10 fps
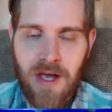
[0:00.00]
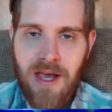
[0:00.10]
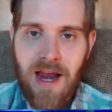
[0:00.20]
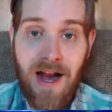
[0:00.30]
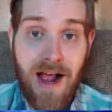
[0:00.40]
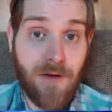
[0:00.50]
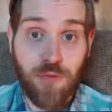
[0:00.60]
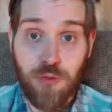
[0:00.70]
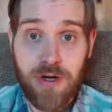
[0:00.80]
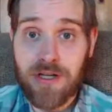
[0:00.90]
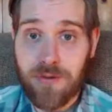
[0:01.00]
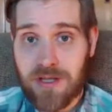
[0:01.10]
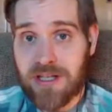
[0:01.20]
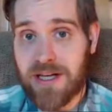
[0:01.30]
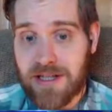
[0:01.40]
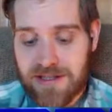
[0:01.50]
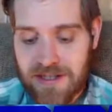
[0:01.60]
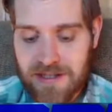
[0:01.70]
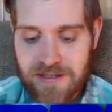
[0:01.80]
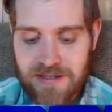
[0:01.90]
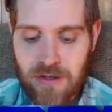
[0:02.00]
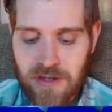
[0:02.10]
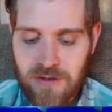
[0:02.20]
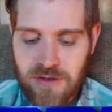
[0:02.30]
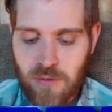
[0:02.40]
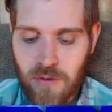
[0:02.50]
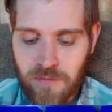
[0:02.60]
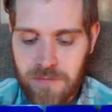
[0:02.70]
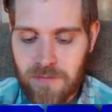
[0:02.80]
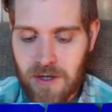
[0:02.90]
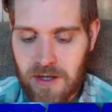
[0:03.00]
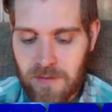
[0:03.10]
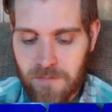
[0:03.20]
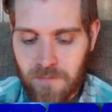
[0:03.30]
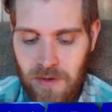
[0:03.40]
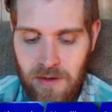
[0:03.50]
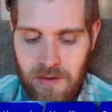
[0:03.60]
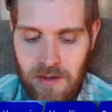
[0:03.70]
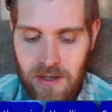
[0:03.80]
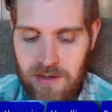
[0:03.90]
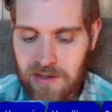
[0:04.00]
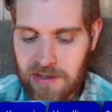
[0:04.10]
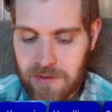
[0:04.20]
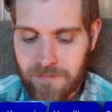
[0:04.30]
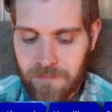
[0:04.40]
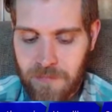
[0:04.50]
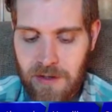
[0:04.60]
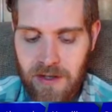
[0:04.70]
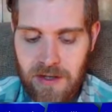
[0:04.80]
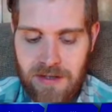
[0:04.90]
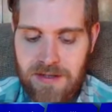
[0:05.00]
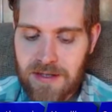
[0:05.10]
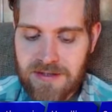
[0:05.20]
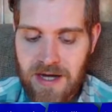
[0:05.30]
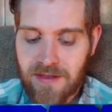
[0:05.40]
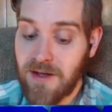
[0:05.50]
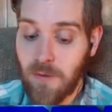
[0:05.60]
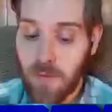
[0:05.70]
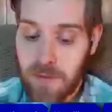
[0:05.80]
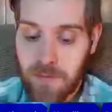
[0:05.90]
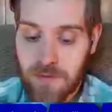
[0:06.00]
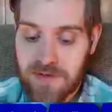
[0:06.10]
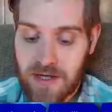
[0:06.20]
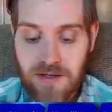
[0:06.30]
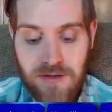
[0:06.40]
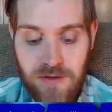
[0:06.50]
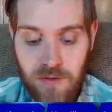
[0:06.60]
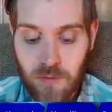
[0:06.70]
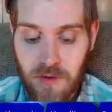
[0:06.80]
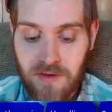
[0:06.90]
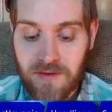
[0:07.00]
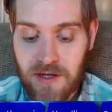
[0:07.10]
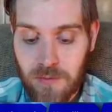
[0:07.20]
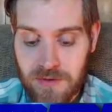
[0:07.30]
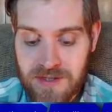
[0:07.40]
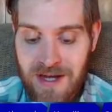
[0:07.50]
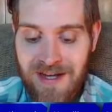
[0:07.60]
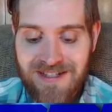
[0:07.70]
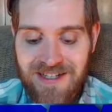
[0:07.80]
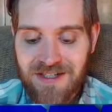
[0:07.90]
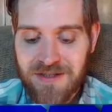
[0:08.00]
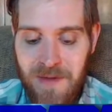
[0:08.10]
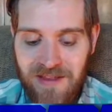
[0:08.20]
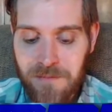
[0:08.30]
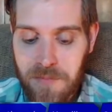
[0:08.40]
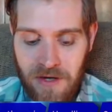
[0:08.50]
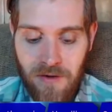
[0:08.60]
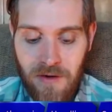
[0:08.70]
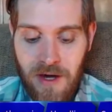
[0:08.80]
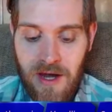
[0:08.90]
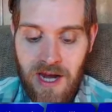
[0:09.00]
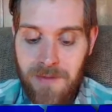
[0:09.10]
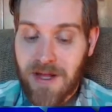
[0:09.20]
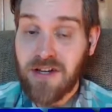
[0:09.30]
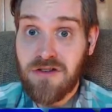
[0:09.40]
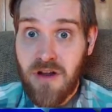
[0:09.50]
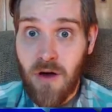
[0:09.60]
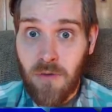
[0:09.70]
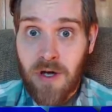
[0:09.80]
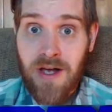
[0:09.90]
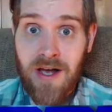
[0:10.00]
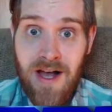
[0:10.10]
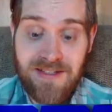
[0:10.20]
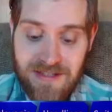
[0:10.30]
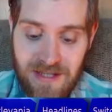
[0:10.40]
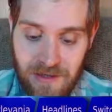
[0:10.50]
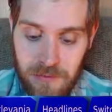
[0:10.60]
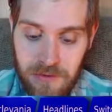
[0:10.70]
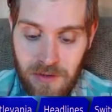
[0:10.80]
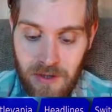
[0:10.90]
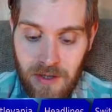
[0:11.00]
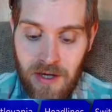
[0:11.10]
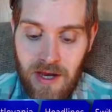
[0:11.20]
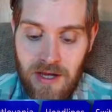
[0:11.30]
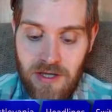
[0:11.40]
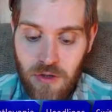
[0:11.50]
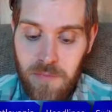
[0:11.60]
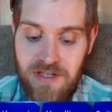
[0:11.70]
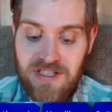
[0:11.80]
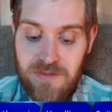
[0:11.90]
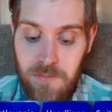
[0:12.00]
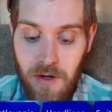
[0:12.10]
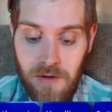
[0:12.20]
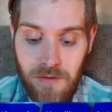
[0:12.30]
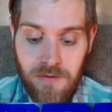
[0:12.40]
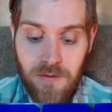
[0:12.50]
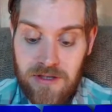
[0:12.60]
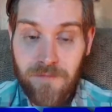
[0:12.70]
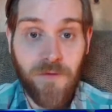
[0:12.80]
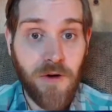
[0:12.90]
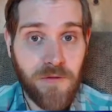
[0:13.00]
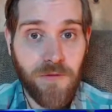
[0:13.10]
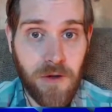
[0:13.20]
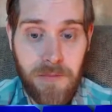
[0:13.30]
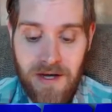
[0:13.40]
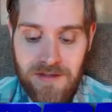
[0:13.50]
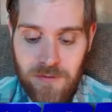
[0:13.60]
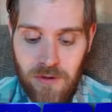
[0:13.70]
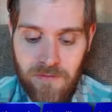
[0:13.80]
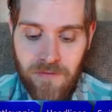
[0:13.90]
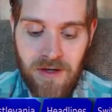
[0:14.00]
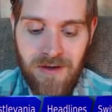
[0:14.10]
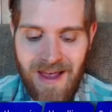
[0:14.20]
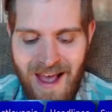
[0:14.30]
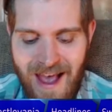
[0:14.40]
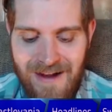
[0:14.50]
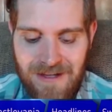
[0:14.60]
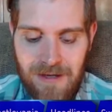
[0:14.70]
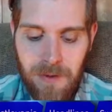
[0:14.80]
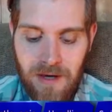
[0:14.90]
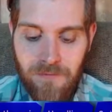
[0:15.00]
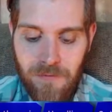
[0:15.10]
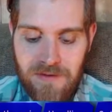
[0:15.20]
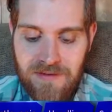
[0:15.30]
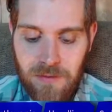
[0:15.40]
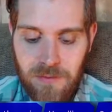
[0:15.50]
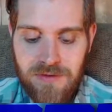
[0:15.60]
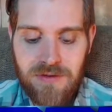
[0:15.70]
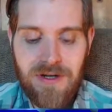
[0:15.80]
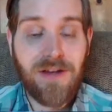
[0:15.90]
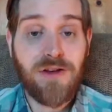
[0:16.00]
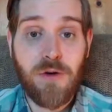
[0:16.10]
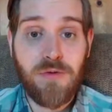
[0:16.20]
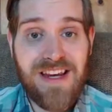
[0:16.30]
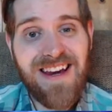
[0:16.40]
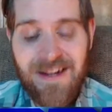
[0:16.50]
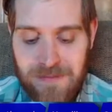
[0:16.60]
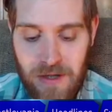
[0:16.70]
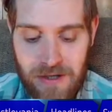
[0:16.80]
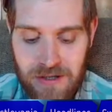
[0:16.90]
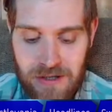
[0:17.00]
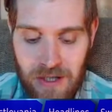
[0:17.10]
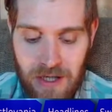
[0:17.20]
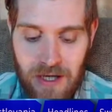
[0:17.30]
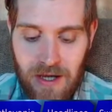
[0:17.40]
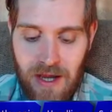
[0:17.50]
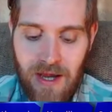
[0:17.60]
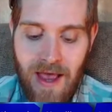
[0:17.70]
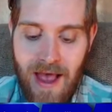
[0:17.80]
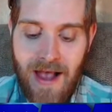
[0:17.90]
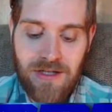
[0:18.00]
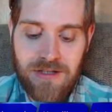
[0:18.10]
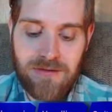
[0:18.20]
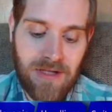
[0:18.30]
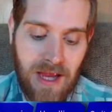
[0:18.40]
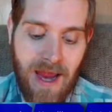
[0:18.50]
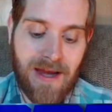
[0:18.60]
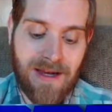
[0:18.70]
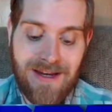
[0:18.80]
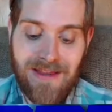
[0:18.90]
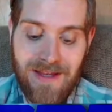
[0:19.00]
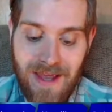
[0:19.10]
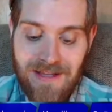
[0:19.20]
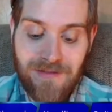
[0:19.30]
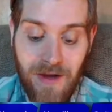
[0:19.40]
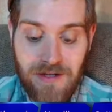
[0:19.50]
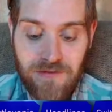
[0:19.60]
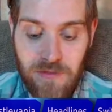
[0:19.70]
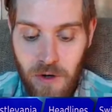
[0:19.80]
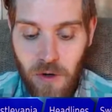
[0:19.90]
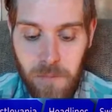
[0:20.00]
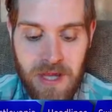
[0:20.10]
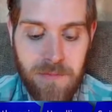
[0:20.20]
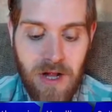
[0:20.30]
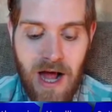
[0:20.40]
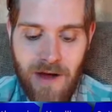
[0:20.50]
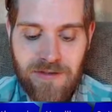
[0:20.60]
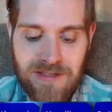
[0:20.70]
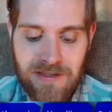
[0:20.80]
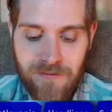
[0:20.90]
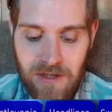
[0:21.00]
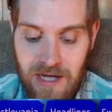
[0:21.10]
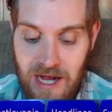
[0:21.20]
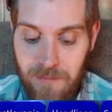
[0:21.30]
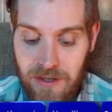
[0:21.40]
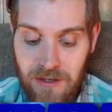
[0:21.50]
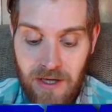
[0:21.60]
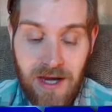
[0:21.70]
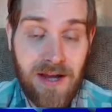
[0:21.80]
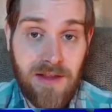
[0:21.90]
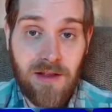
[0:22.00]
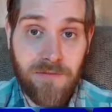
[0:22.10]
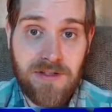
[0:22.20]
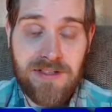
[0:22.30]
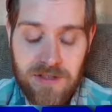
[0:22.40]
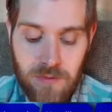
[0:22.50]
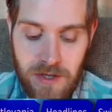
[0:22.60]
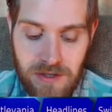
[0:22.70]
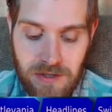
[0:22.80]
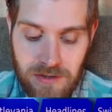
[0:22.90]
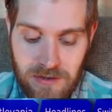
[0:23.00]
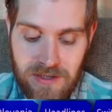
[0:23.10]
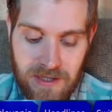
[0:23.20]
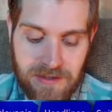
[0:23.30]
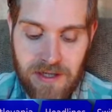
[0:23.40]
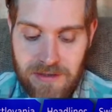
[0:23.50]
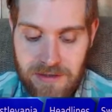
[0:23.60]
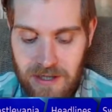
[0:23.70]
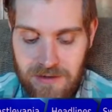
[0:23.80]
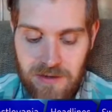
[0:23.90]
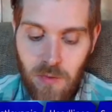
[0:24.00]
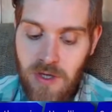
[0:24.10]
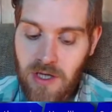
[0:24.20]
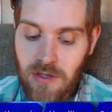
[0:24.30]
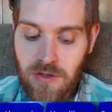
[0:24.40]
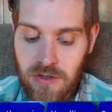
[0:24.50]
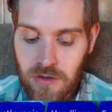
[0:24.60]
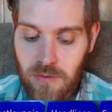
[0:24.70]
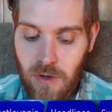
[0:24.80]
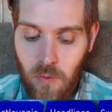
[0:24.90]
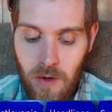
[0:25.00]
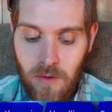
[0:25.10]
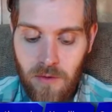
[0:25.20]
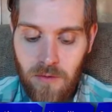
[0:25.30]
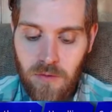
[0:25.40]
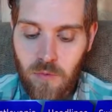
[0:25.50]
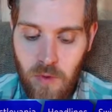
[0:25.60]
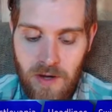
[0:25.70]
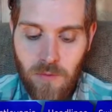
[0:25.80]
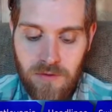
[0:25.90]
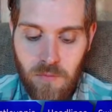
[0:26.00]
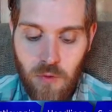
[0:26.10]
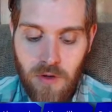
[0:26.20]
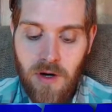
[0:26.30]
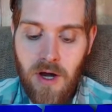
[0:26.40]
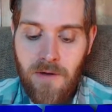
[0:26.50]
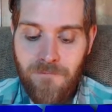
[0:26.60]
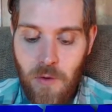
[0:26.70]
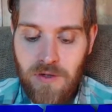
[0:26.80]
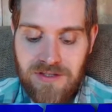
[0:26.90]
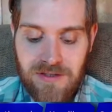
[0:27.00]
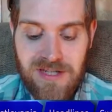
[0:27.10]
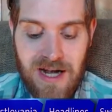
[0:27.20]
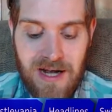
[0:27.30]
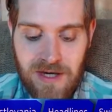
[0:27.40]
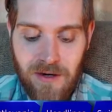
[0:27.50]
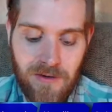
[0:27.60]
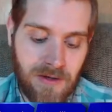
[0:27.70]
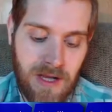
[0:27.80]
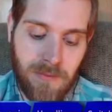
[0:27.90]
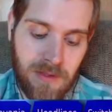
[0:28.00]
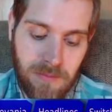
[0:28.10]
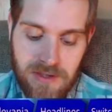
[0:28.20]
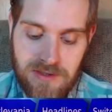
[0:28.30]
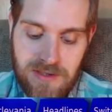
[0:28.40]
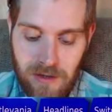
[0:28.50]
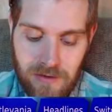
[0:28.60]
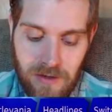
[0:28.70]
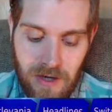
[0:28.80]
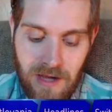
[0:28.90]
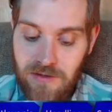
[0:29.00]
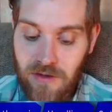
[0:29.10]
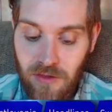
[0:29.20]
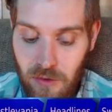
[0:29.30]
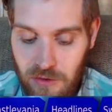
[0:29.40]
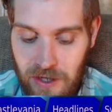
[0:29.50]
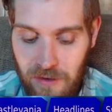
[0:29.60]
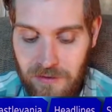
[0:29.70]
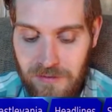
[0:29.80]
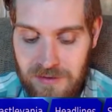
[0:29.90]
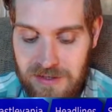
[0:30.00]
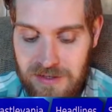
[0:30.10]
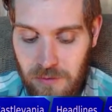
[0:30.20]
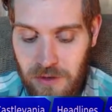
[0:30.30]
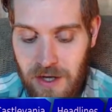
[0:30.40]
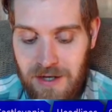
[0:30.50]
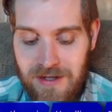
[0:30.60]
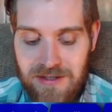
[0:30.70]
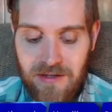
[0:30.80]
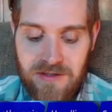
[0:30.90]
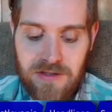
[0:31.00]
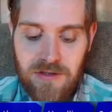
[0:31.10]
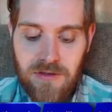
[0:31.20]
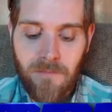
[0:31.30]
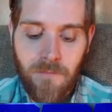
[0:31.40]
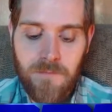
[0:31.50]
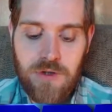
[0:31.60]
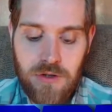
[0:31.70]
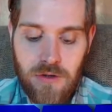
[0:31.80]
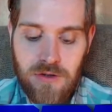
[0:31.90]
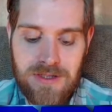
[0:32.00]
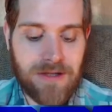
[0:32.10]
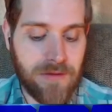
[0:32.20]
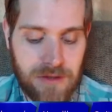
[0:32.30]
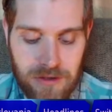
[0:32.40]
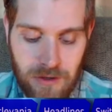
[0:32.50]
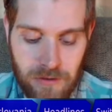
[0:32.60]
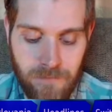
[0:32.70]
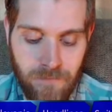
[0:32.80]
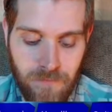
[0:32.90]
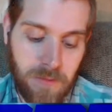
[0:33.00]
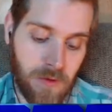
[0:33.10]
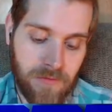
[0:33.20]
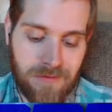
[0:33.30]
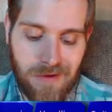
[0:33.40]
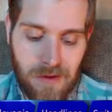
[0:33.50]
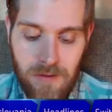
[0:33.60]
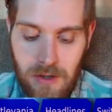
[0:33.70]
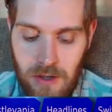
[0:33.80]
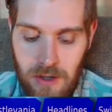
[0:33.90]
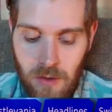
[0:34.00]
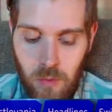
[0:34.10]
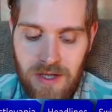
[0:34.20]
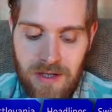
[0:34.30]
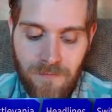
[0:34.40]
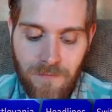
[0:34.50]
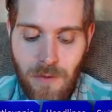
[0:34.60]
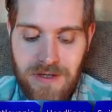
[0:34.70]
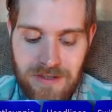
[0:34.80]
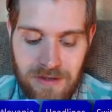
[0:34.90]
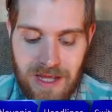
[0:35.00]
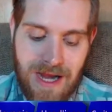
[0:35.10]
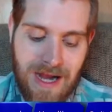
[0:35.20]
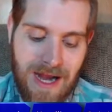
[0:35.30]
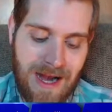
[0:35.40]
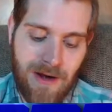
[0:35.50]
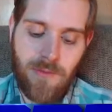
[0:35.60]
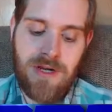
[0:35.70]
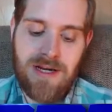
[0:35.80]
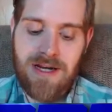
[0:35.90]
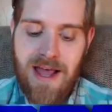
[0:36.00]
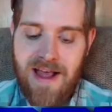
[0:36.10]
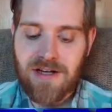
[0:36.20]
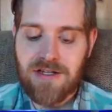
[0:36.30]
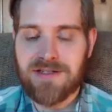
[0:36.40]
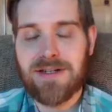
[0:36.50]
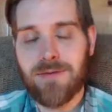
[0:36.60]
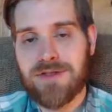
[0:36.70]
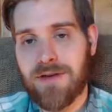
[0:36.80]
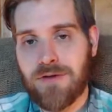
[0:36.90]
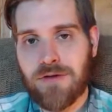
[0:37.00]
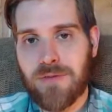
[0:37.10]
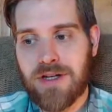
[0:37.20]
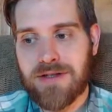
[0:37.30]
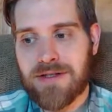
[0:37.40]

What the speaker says: And I really, really like this idea. So here's a quote from Liman. And it's, I think what people tend to do with sequels is they just make them bigger. And I'm like, no, a sequel should be smaller. You did the first film as sort of a ad campaign for the sequel, so now you don't need as much action. And in the case of Edge of Tomorrow, people obviously love the comedy and they love the situation, So we can do way with more focus on Tom's character and Emily Blunt's character. And there's a third character in the sequel that's going to sure steal the show, the movie, sorry. We can focus on that, and I don't need an action sequence every 2 minutes.